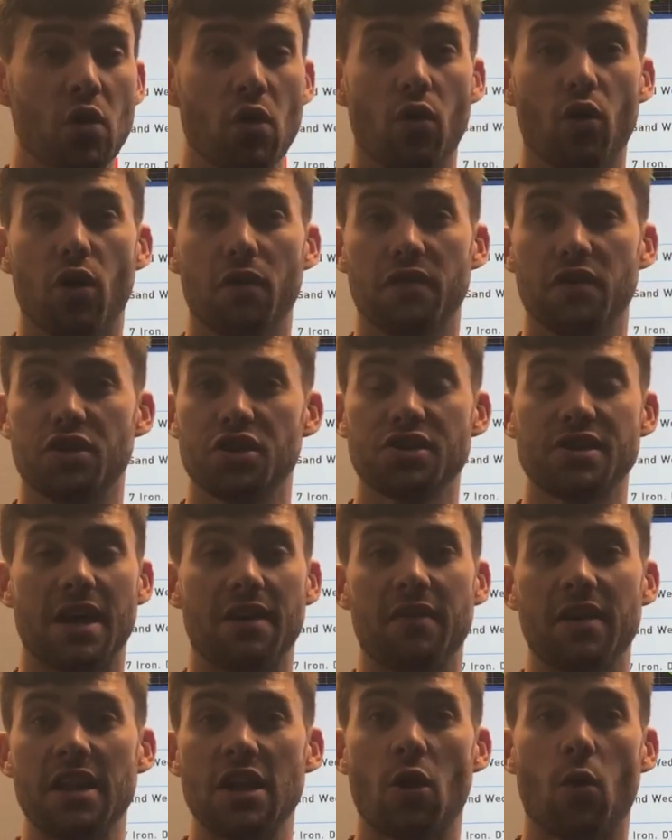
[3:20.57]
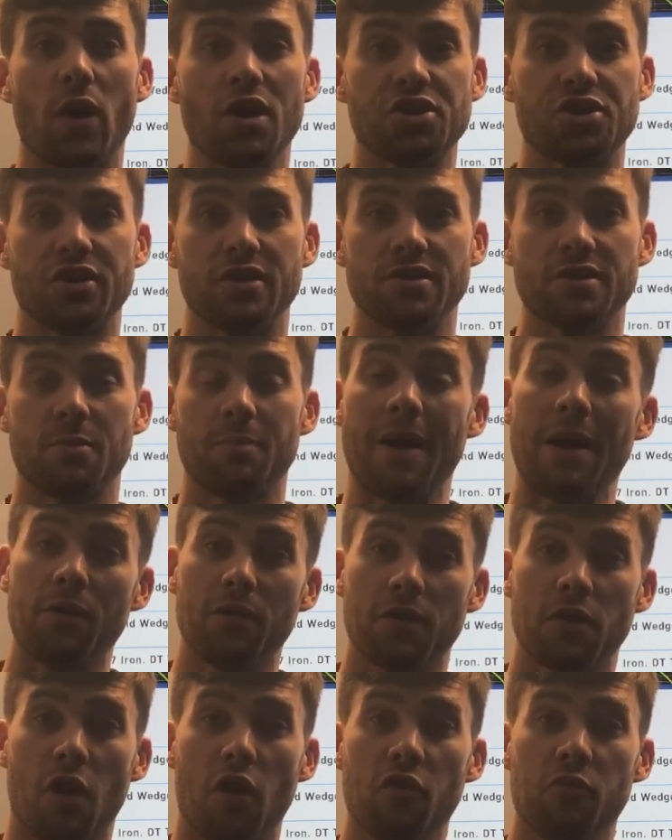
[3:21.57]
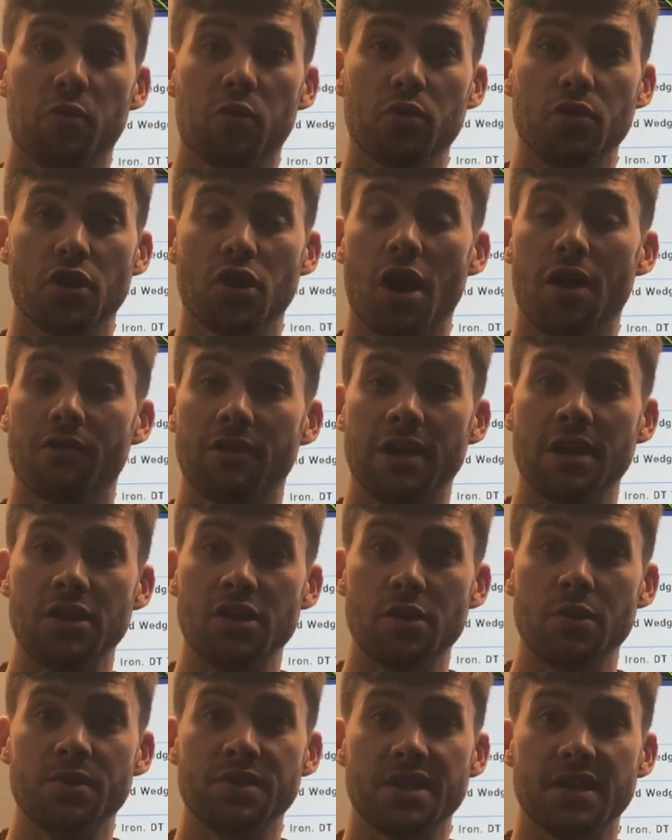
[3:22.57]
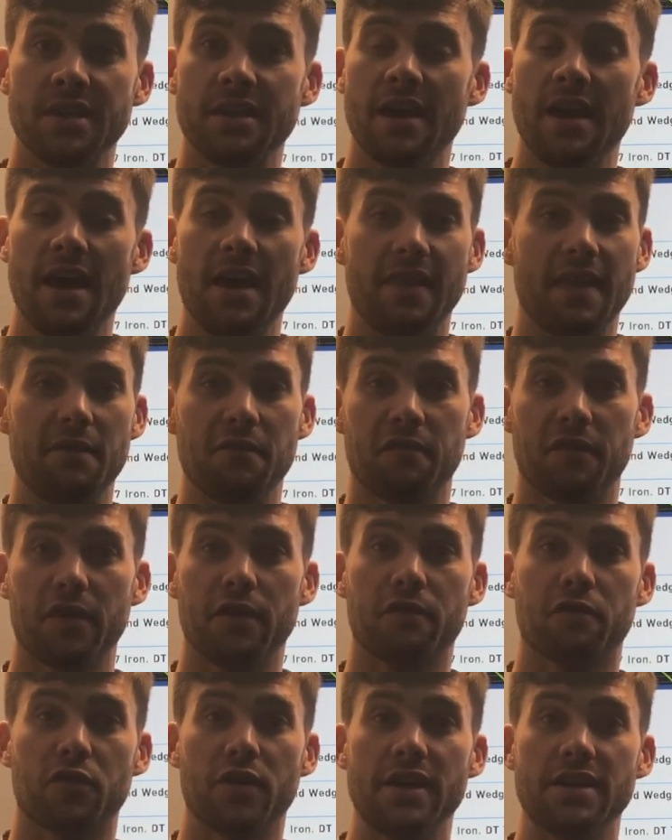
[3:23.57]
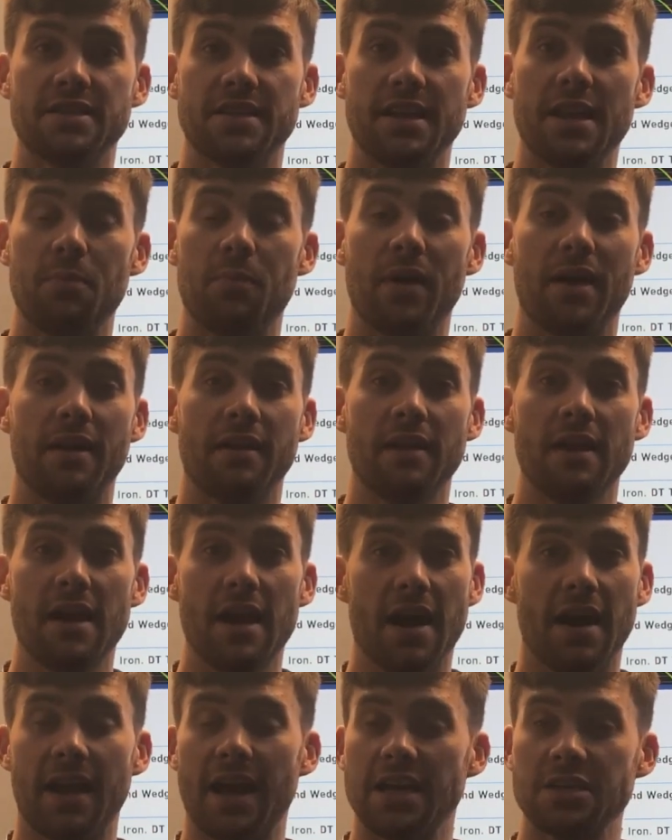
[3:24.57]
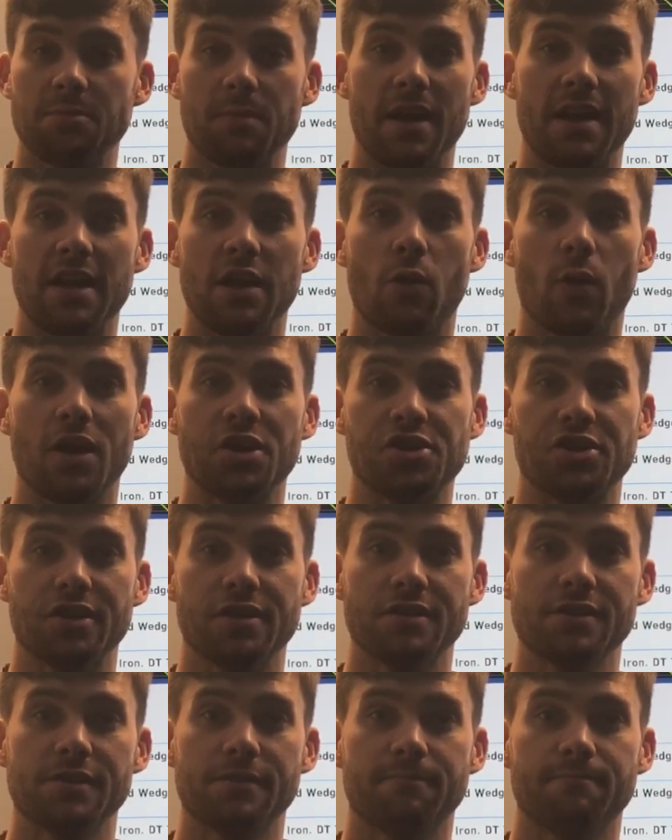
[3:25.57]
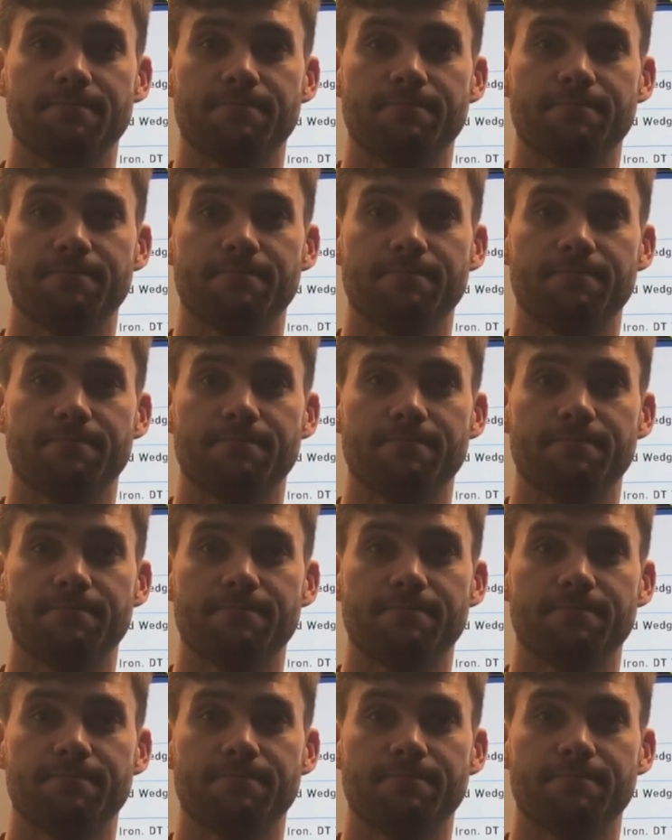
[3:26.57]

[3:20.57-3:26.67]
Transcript: Or if you just have any questions about the golf ball you're currently using, then feel free to nip in and ask me any questions.